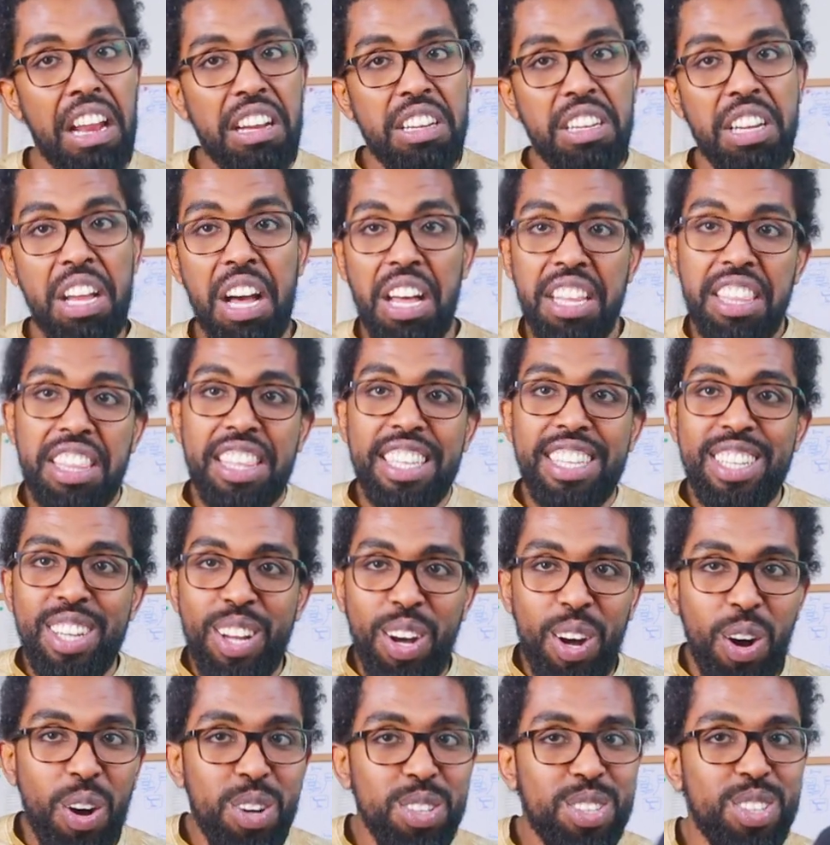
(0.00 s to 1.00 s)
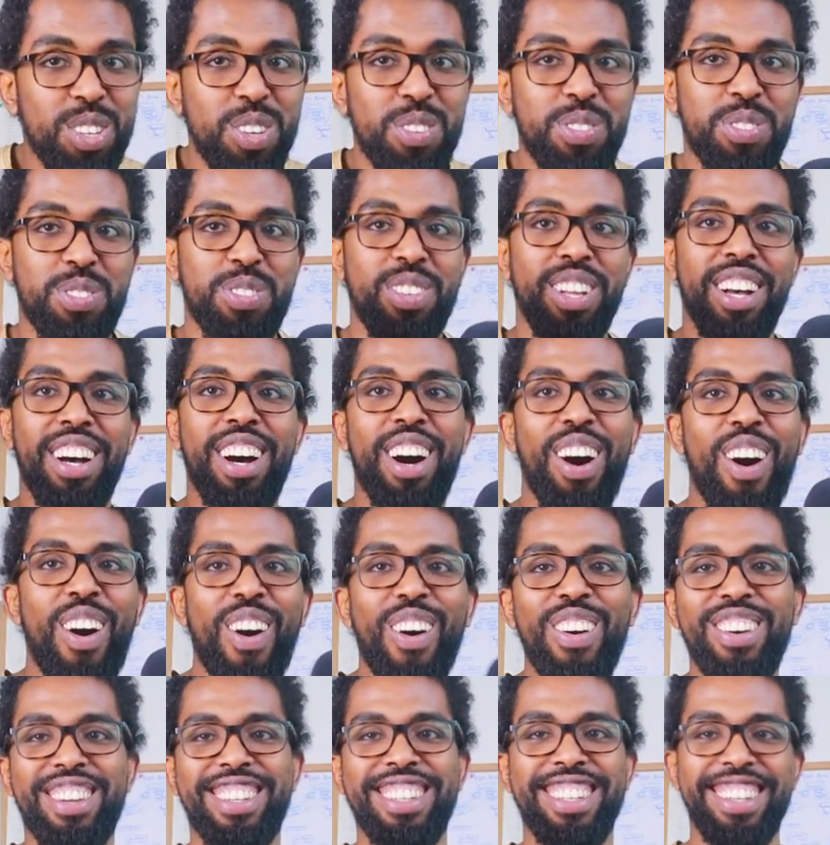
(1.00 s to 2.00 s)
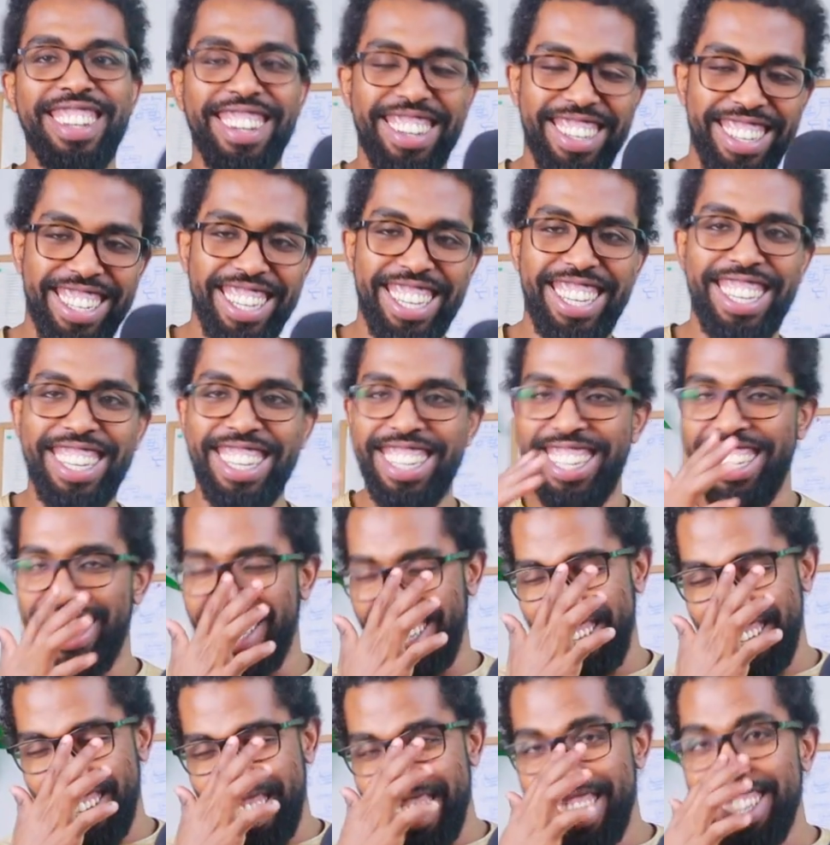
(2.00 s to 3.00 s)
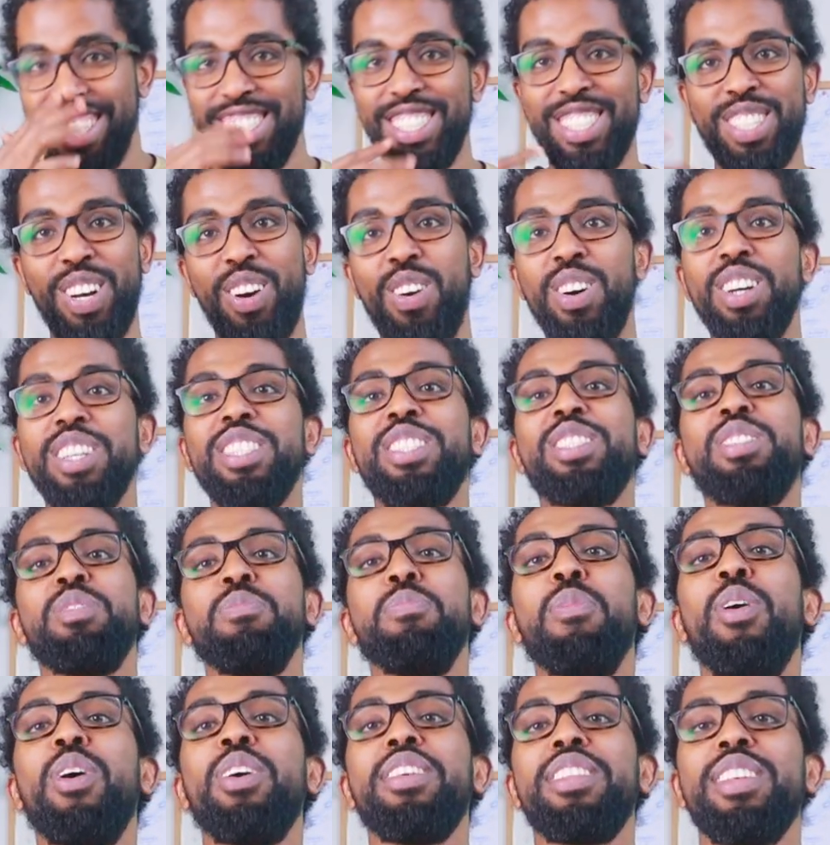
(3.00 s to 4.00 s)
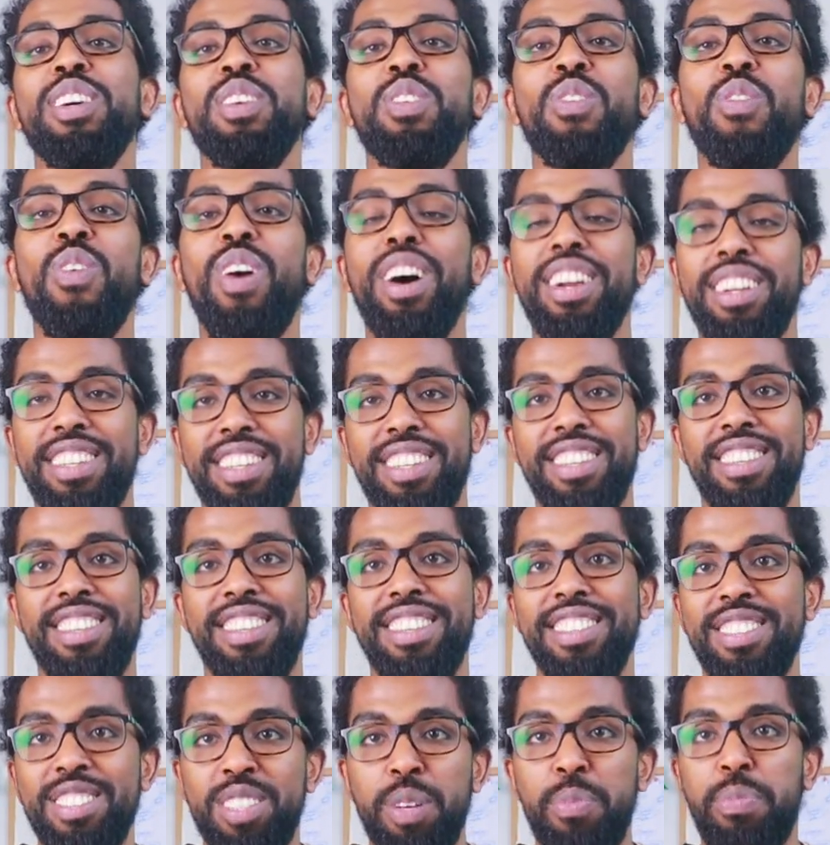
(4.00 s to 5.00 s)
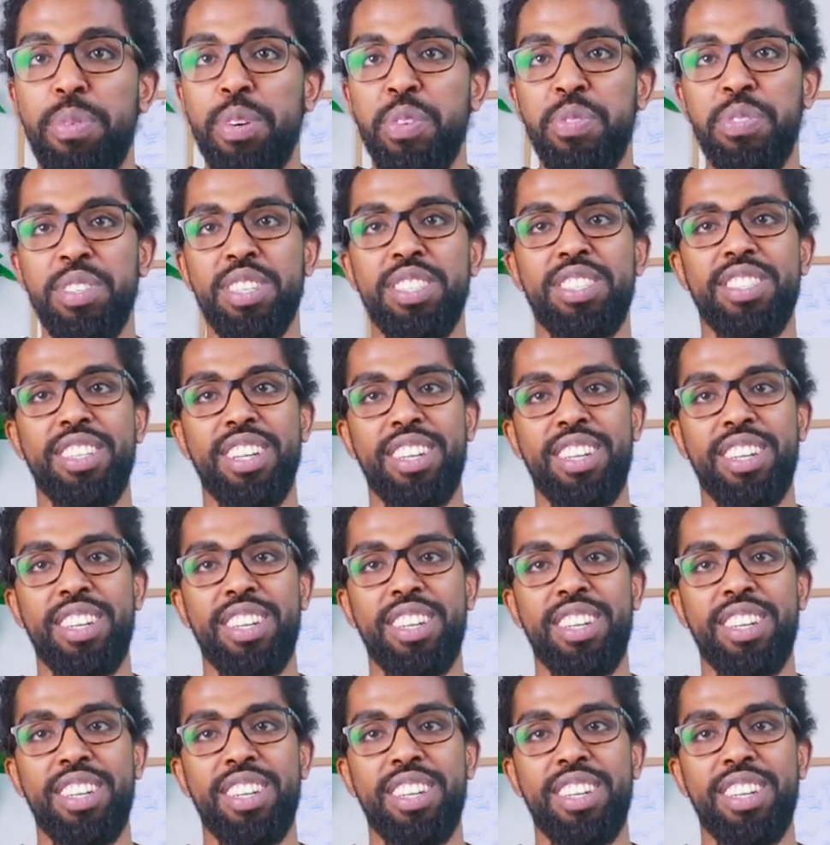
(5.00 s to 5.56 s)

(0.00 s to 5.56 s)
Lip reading: nothing out of the ordinary. So it's more than one the previous